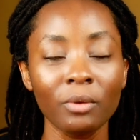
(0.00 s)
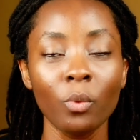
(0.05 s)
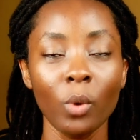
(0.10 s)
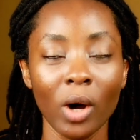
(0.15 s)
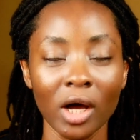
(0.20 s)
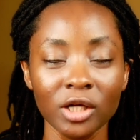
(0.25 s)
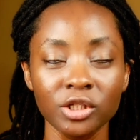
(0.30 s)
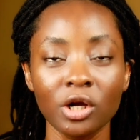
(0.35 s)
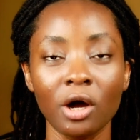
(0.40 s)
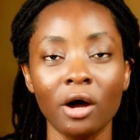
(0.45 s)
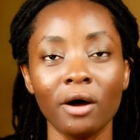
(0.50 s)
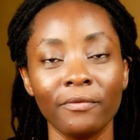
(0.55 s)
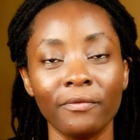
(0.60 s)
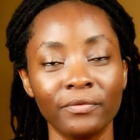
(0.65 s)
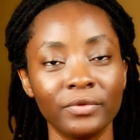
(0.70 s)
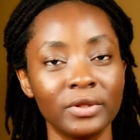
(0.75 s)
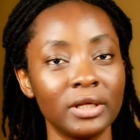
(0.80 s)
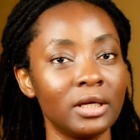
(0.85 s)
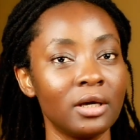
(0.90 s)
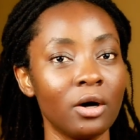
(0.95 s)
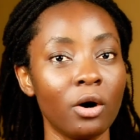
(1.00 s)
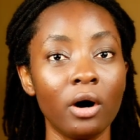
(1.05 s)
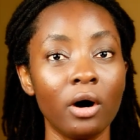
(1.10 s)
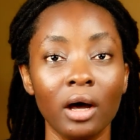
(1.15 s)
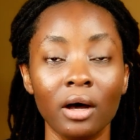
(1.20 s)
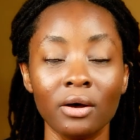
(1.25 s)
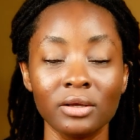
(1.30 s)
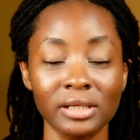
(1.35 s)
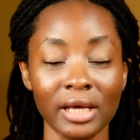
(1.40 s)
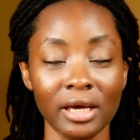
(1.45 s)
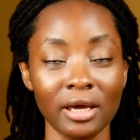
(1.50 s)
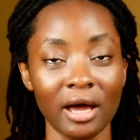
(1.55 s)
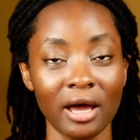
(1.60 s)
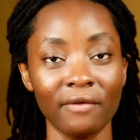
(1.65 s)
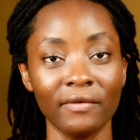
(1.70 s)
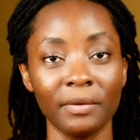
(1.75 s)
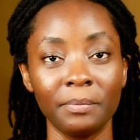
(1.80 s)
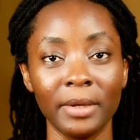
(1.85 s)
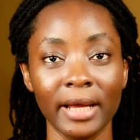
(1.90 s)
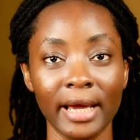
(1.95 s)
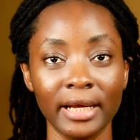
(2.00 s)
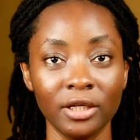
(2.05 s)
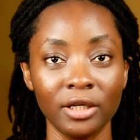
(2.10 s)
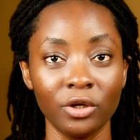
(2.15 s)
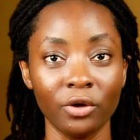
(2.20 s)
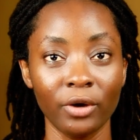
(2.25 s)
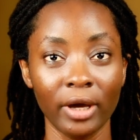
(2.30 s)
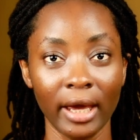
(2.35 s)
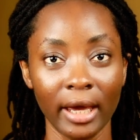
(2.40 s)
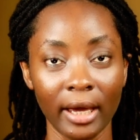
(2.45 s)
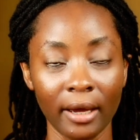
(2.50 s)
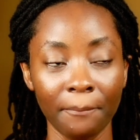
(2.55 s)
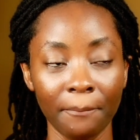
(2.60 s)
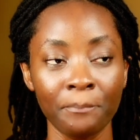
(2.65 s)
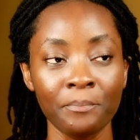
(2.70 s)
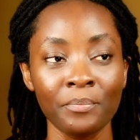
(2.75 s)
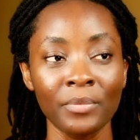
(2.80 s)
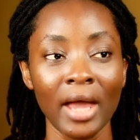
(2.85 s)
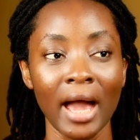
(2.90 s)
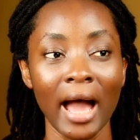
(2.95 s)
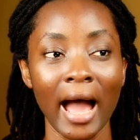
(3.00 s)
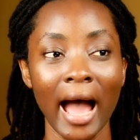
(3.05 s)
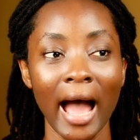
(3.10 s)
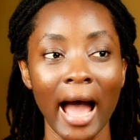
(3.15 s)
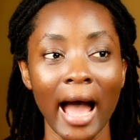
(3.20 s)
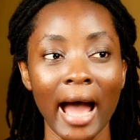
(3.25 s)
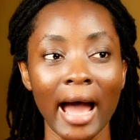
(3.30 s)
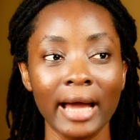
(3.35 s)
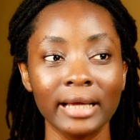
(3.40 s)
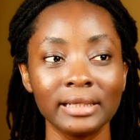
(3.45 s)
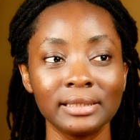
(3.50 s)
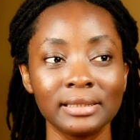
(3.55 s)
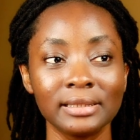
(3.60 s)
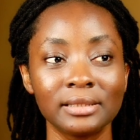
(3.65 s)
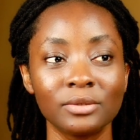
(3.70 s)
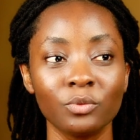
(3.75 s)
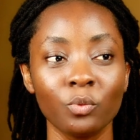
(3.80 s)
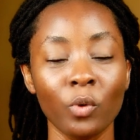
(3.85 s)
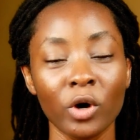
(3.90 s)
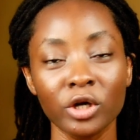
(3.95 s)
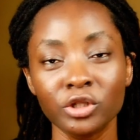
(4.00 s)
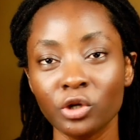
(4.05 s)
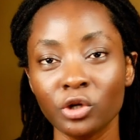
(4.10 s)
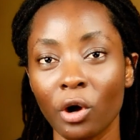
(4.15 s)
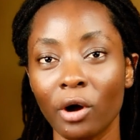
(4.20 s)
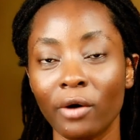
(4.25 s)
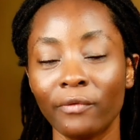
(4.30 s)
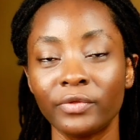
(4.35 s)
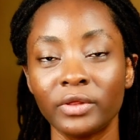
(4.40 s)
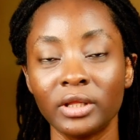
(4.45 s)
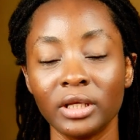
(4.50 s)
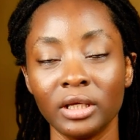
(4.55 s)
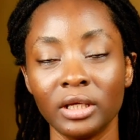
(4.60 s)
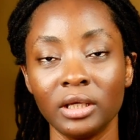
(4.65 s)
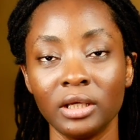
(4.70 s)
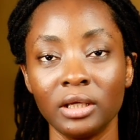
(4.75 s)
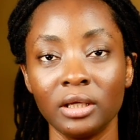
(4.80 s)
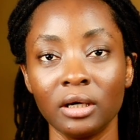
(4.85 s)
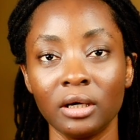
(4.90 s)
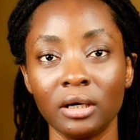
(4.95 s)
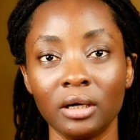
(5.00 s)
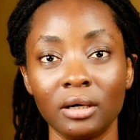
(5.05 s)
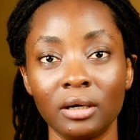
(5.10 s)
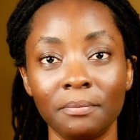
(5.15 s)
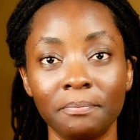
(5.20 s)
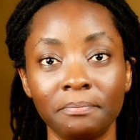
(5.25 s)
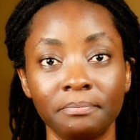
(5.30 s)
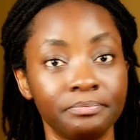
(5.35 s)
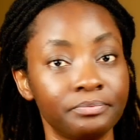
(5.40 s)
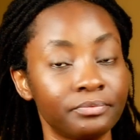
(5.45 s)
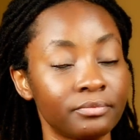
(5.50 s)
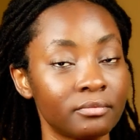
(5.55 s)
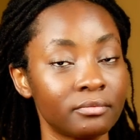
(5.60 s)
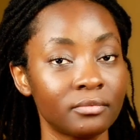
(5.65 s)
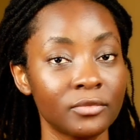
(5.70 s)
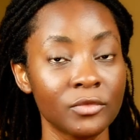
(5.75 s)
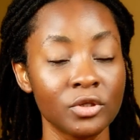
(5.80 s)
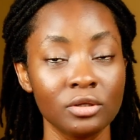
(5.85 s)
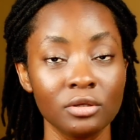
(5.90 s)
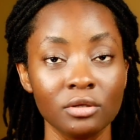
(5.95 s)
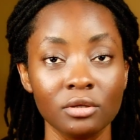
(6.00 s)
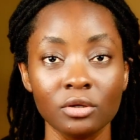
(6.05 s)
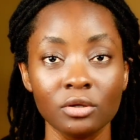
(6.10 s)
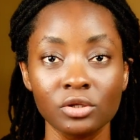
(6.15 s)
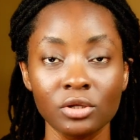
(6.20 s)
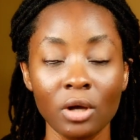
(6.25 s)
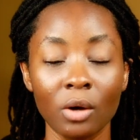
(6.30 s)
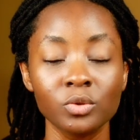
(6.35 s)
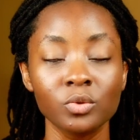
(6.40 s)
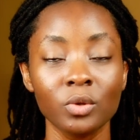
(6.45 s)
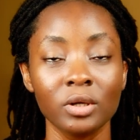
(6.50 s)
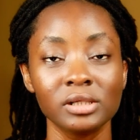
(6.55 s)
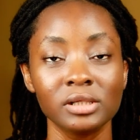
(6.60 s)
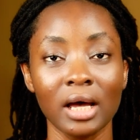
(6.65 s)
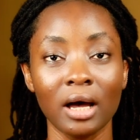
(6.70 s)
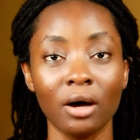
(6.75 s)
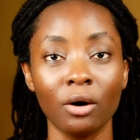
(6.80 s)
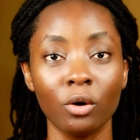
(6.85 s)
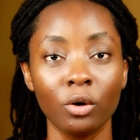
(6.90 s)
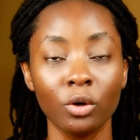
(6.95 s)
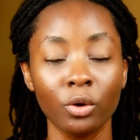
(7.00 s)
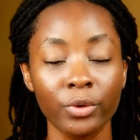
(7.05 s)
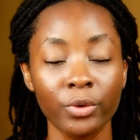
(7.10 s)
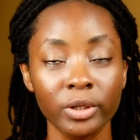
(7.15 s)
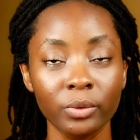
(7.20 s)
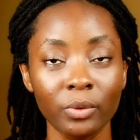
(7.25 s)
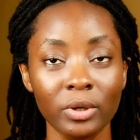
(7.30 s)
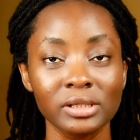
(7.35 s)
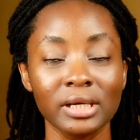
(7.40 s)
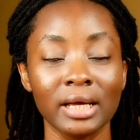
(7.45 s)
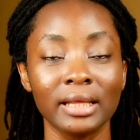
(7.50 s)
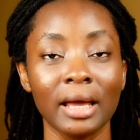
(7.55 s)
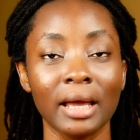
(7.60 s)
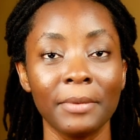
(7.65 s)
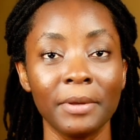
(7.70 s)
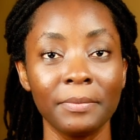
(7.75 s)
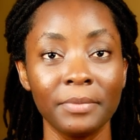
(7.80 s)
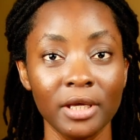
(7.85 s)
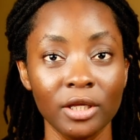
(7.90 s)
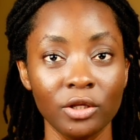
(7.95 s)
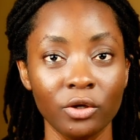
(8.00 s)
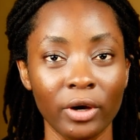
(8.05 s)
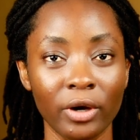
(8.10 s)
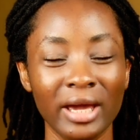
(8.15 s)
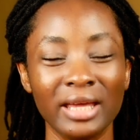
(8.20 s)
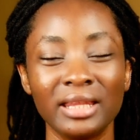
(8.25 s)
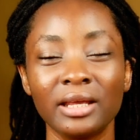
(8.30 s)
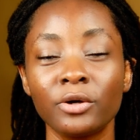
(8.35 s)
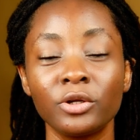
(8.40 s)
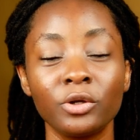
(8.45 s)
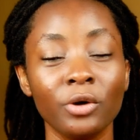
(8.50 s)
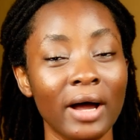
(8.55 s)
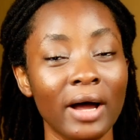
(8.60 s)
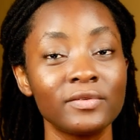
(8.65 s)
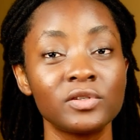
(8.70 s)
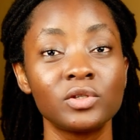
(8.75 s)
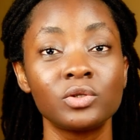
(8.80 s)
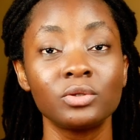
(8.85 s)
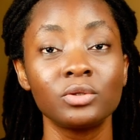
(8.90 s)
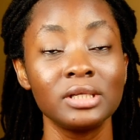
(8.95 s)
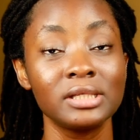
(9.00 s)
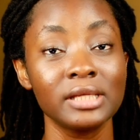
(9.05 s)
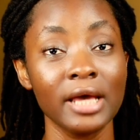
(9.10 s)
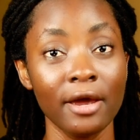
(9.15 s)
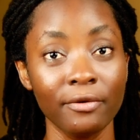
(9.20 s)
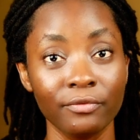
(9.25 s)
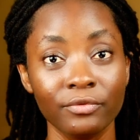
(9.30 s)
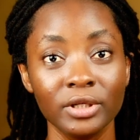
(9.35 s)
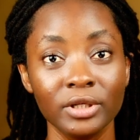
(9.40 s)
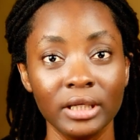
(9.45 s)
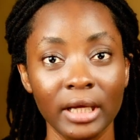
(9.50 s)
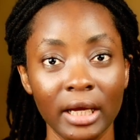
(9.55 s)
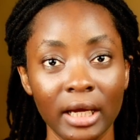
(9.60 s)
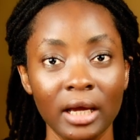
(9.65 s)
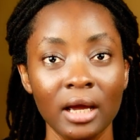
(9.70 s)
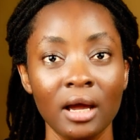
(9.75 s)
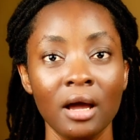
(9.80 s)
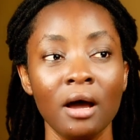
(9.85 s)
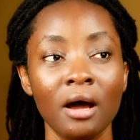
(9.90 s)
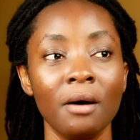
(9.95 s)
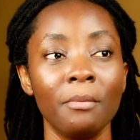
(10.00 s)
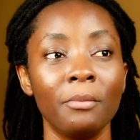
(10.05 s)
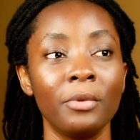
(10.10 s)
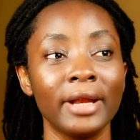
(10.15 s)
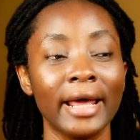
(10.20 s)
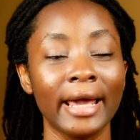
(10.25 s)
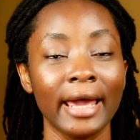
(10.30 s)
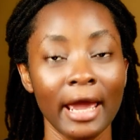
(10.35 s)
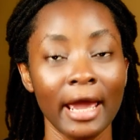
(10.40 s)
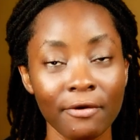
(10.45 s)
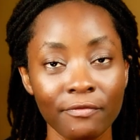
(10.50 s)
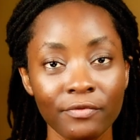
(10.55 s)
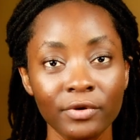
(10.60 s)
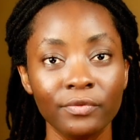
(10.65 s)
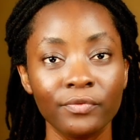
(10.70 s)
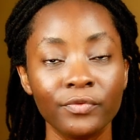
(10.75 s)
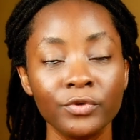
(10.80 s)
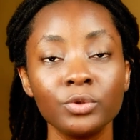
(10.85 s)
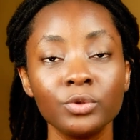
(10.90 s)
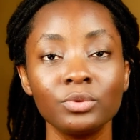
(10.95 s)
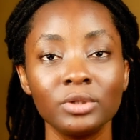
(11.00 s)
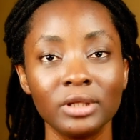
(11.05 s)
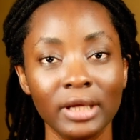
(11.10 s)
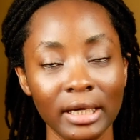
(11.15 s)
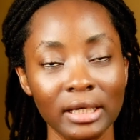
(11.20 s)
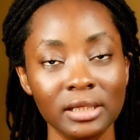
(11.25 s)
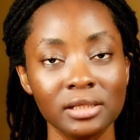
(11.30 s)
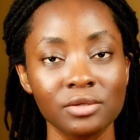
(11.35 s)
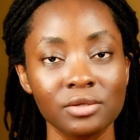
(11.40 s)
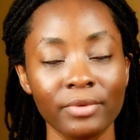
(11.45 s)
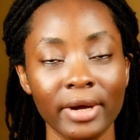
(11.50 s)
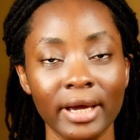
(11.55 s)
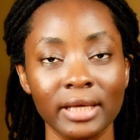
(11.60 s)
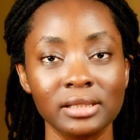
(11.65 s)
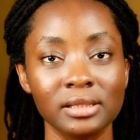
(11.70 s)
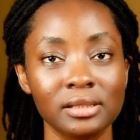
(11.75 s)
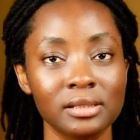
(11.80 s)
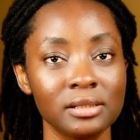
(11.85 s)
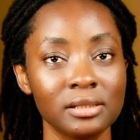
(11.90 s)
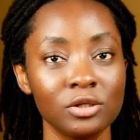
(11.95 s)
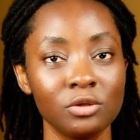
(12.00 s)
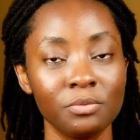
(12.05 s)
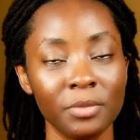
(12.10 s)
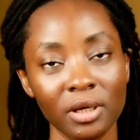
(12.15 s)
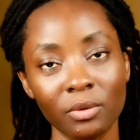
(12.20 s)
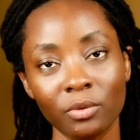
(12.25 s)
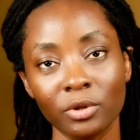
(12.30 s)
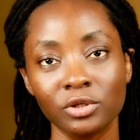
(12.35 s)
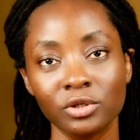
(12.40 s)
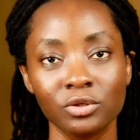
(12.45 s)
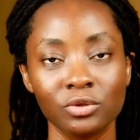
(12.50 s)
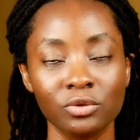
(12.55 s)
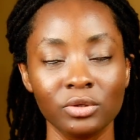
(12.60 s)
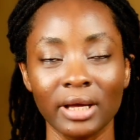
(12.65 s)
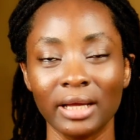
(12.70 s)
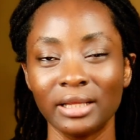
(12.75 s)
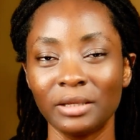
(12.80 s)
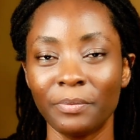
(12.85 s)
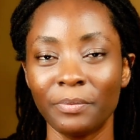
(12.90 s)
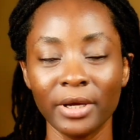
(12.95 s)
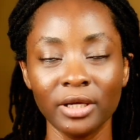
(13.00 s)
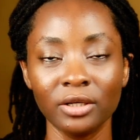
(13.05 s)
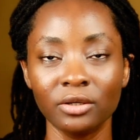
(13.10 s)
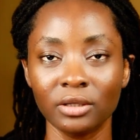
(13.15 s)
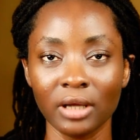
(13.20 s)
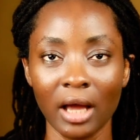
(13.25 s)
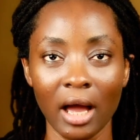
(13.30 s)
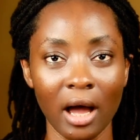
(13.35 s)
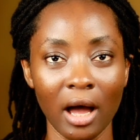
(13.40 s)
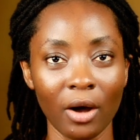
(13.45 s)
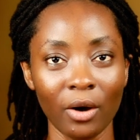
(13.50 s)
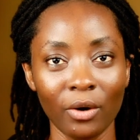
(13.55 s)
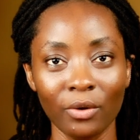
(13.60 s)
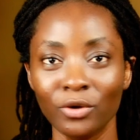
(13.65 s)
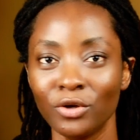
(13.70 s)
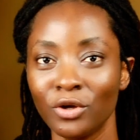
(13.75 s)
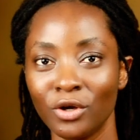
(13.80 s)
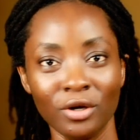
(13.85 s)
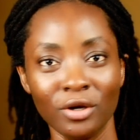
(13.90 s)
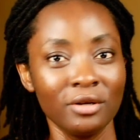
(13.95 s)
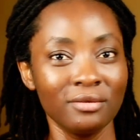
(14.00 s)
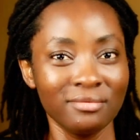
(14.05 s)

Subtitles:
wash off the oils that you have applied in your hair and wash off the salt water or chlorine water that may be in your hair. Now you don't have to do this every day, but like every few days, right? You may want to do that depending on how